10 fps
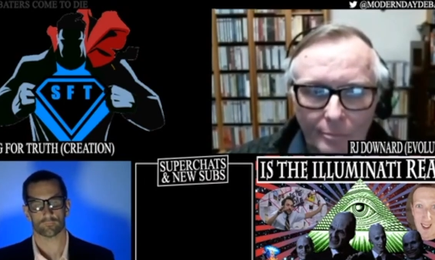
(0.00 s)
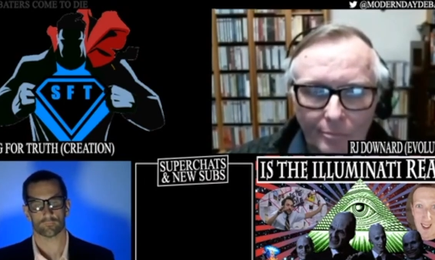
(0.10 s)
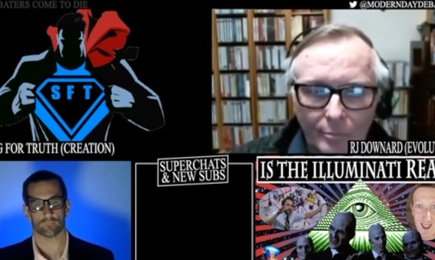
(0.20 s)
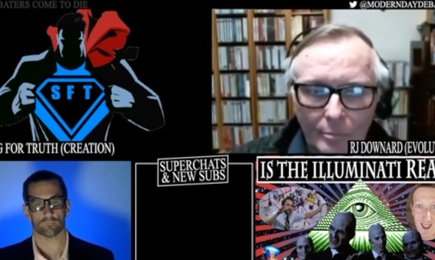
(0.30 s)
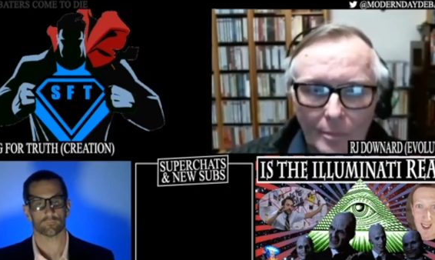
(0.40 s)

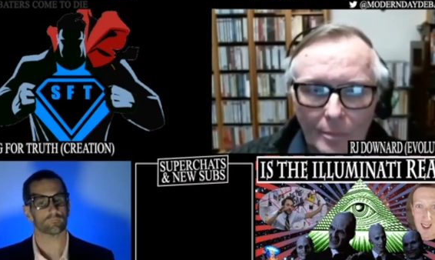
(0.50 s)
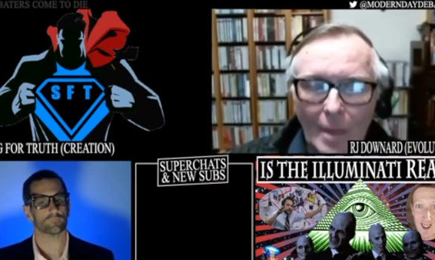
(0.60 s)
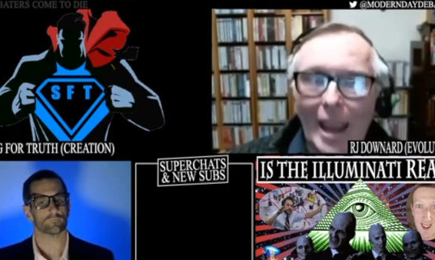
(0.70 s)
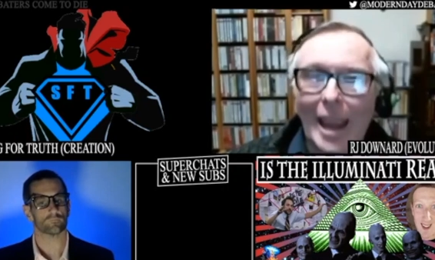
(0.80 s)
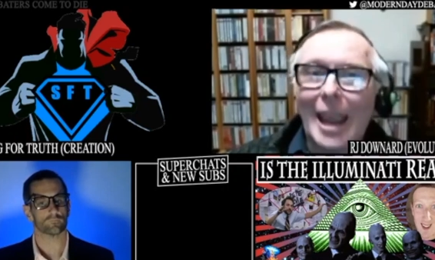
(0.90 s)
Speaker 1: elements. Is
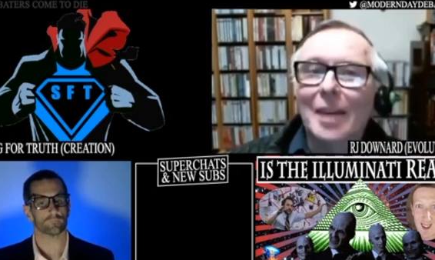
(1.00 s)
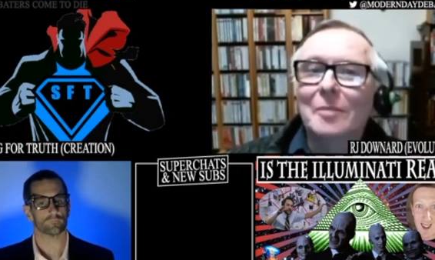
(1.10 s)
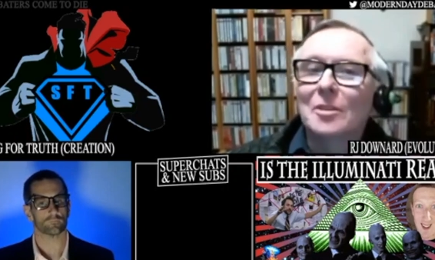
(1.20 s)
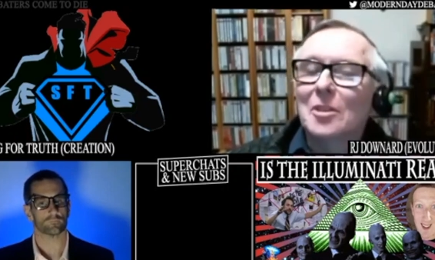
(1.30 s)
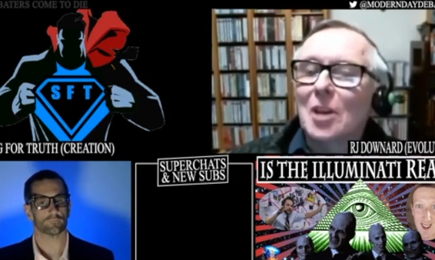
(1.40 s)
it and
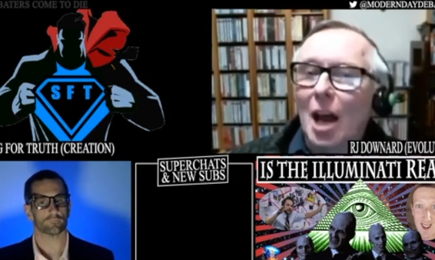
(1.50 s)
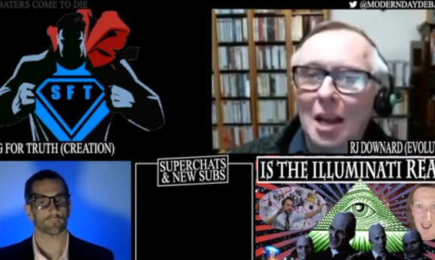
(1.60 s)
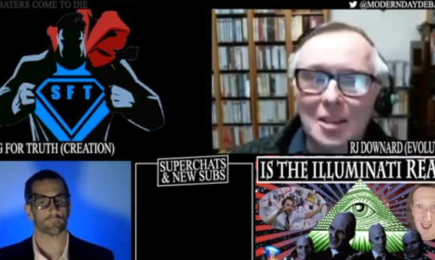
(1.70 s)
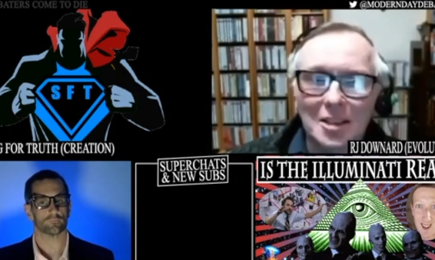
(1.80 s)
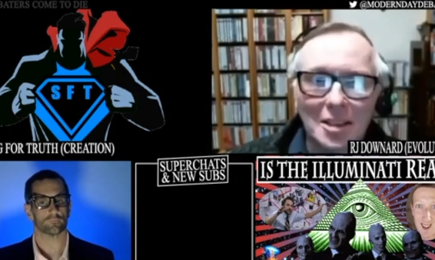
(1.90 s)
reasonable?
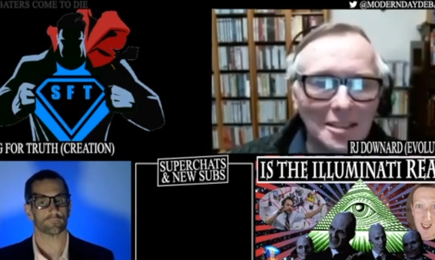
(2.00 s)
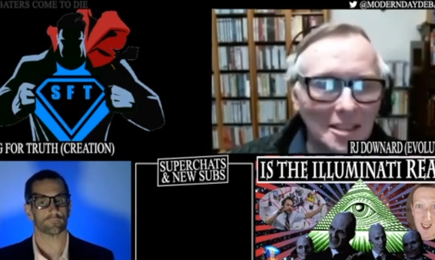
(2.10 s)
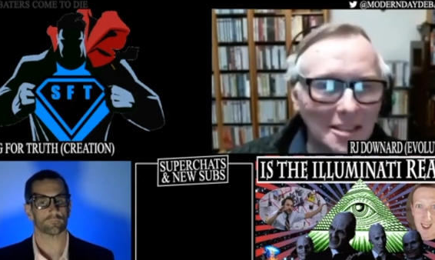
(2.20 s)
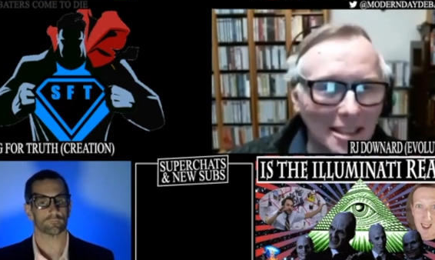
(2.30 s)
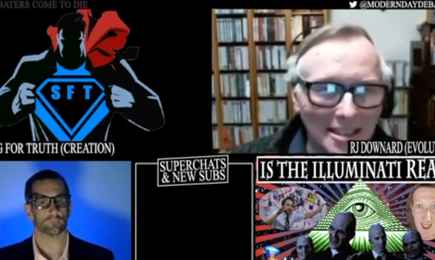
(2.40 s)
Causing
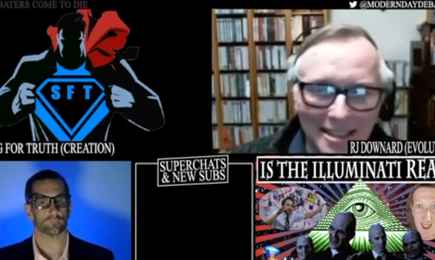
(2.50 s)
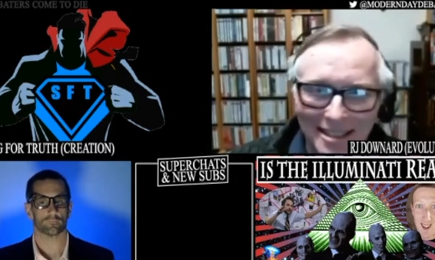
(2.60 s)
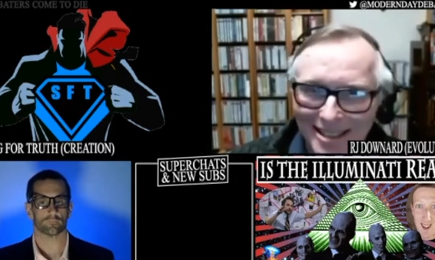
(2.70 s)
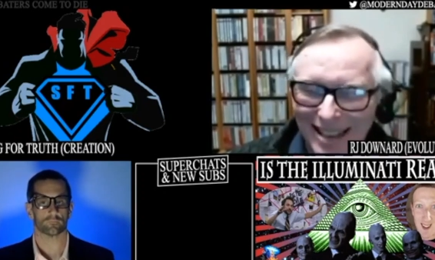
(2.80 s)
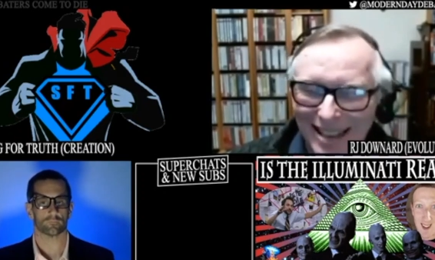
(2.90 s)

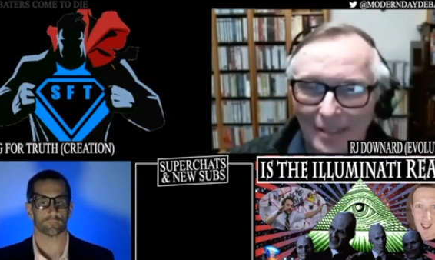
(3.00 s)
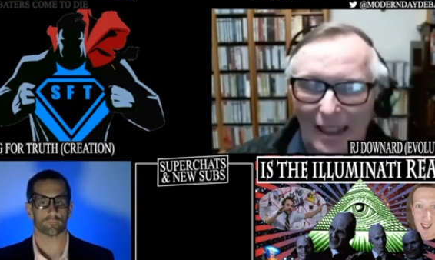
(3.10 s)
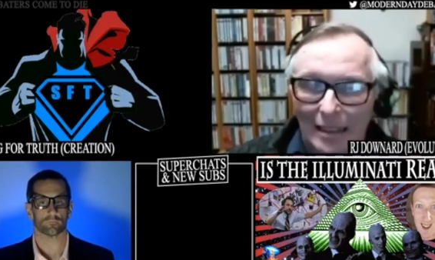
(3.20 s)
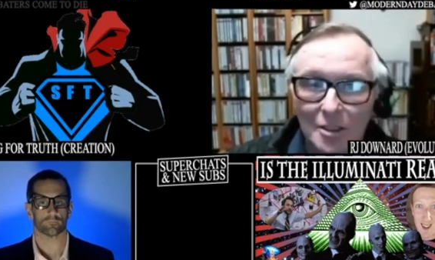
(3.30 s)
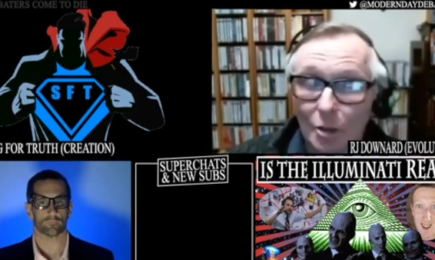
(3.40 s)
diseases.
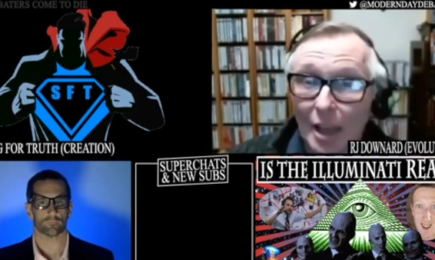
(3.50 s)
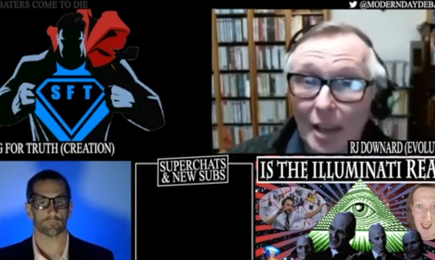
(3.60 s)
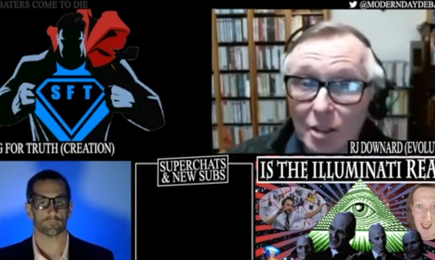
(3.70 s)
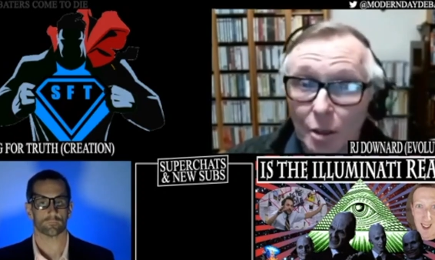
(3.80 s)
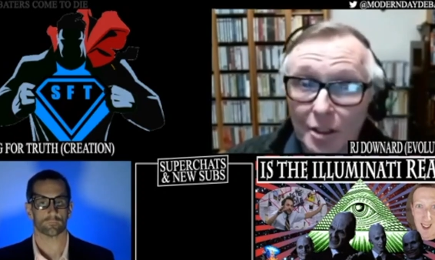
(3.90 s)
Of so course.
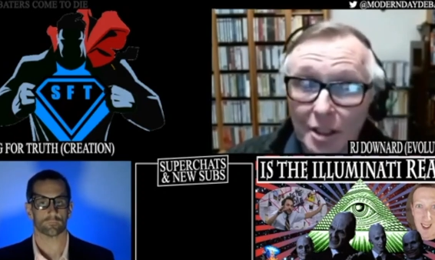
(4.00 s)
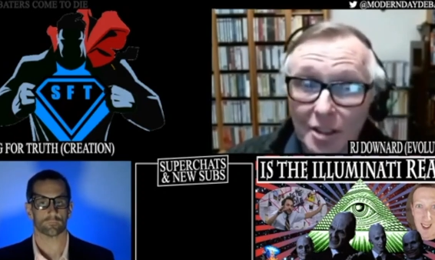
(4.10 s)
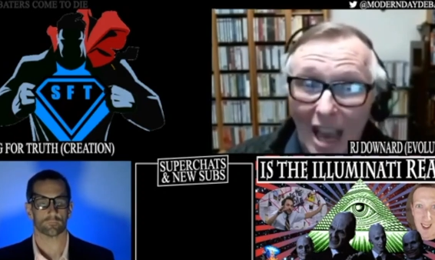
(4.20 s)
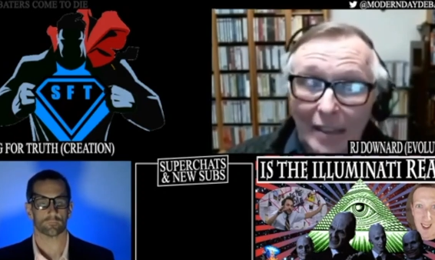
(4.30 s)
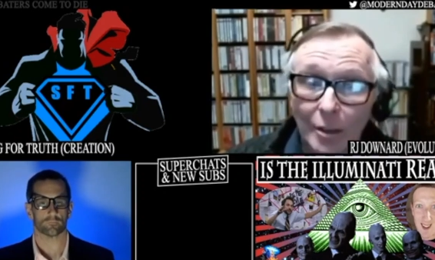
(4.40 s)
The, so the
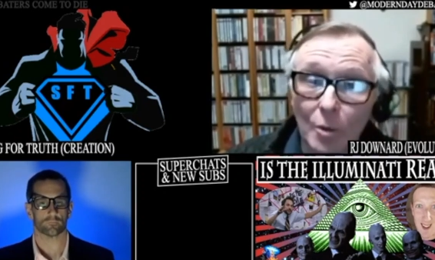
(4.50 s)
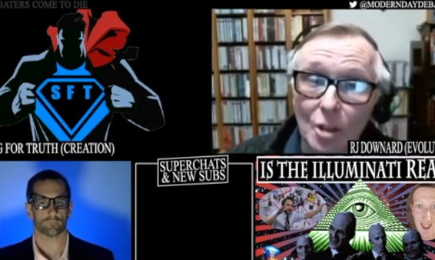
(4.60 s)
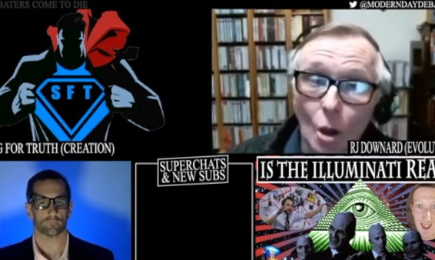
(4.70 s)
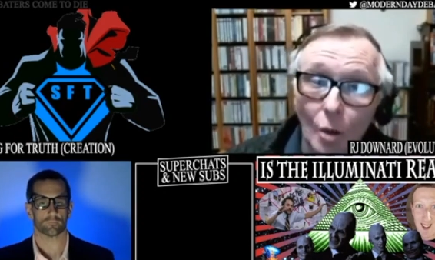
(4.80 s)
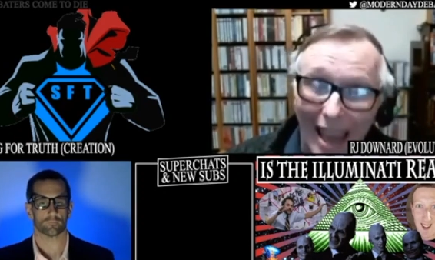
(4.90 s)
designer was
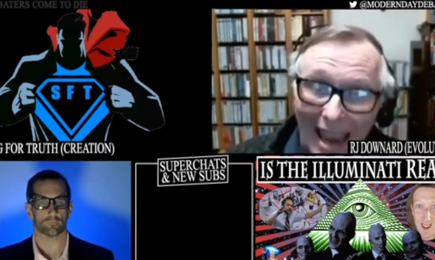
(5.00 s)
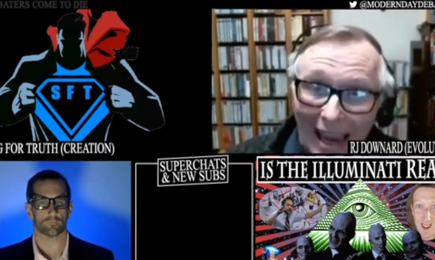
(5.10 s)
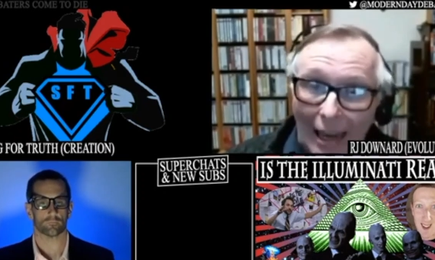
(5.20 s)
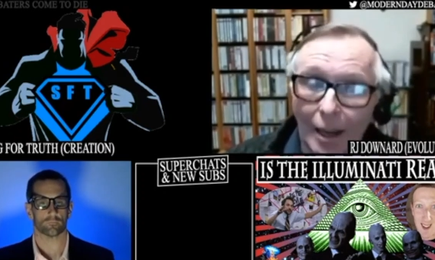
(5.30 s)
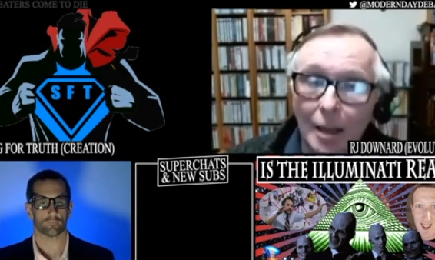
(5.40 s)
okay
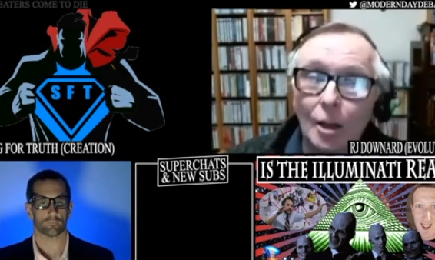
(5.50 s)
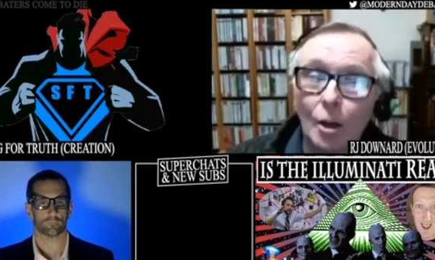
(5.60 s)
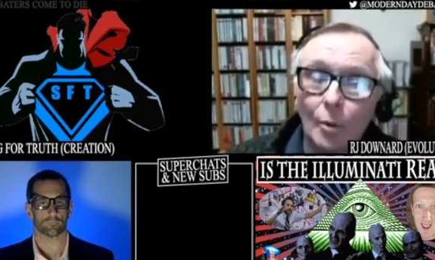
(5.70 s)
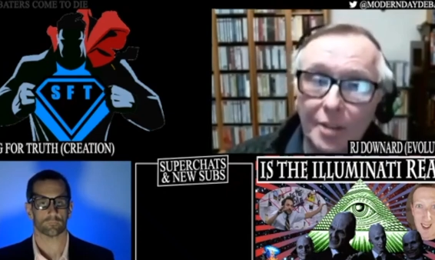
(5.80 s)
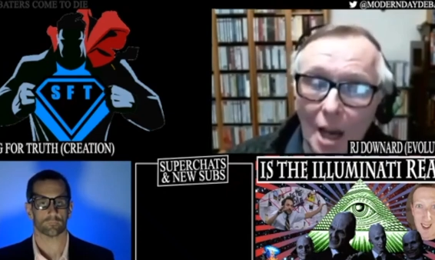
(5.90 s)
RJ,
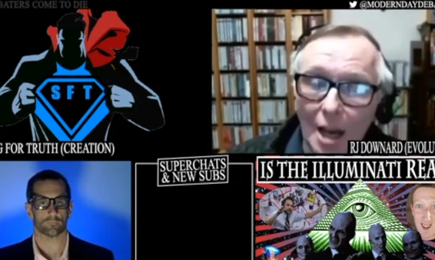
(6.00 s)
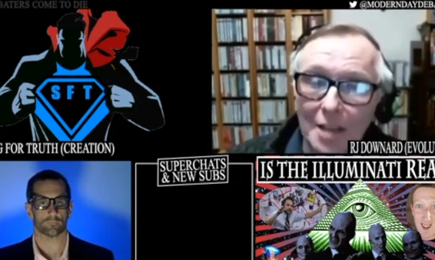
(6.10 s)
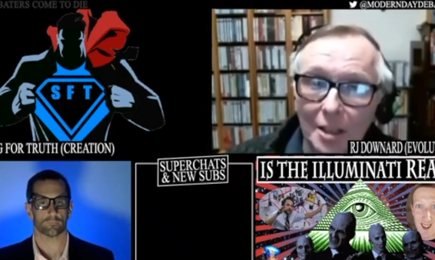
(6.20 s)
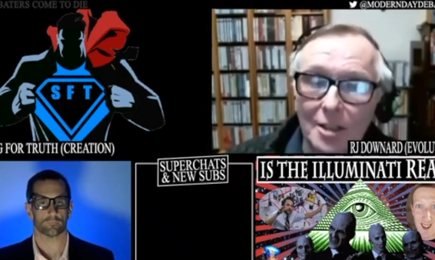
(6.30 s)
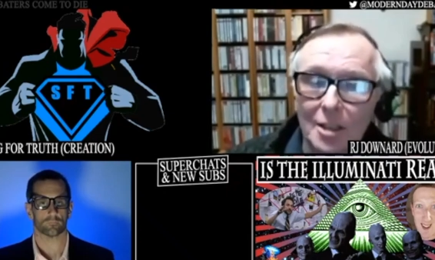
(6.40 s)
with
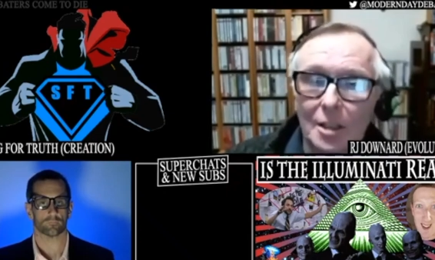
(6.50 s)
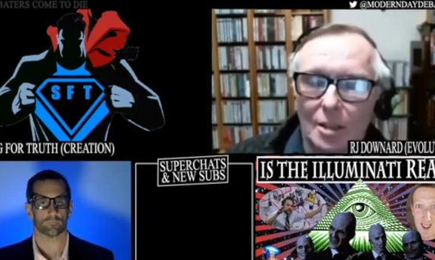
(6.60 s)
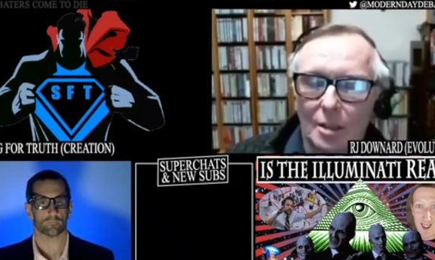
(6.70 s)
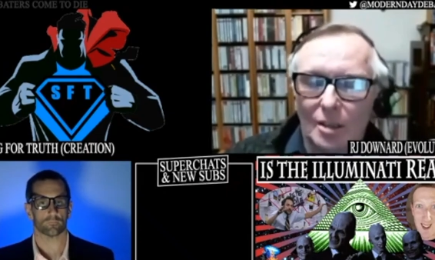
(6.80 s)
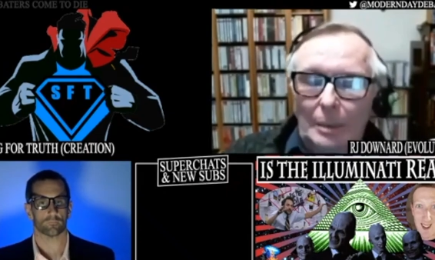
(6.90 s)
causing
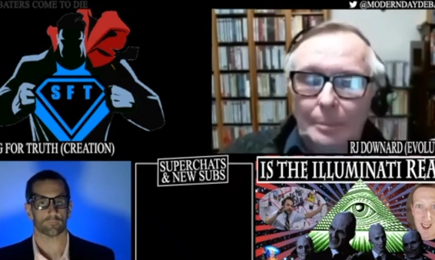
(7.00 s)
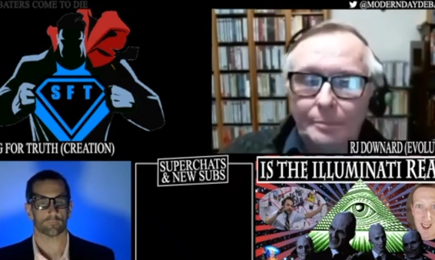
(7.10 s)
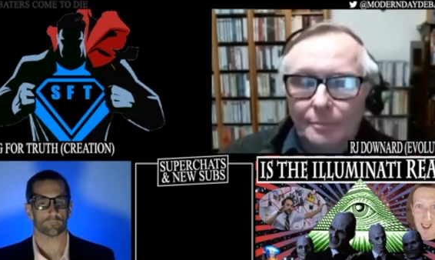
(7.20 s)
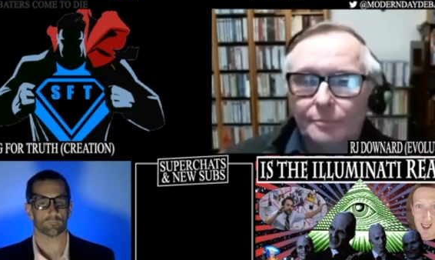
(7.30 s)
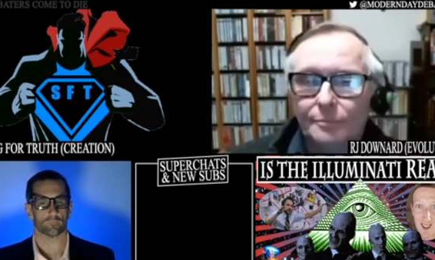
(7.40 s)
diseases.
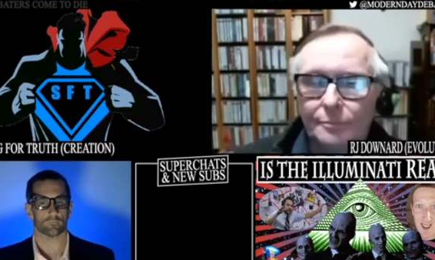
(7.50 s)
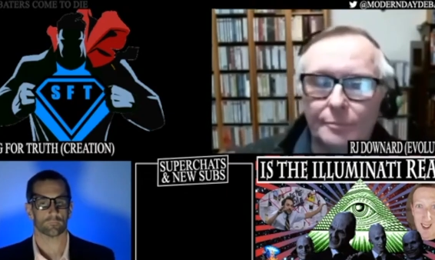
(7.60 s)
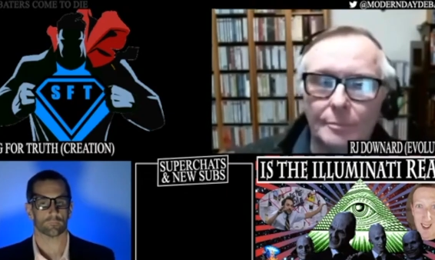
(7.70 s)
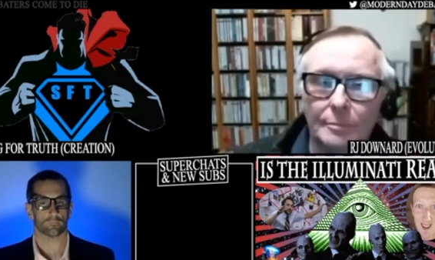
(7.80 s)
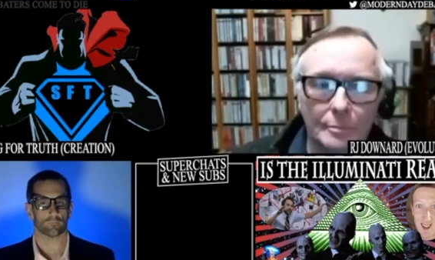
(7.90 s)
But
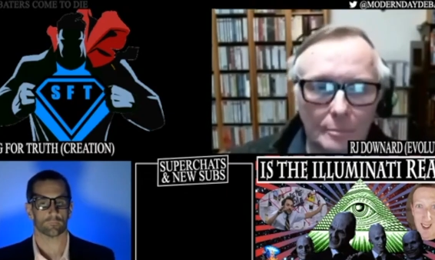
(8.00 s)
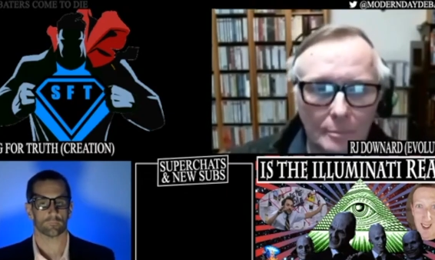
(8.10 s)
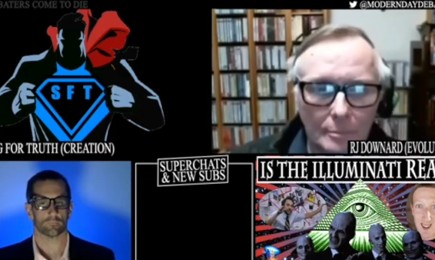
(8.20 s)
uh,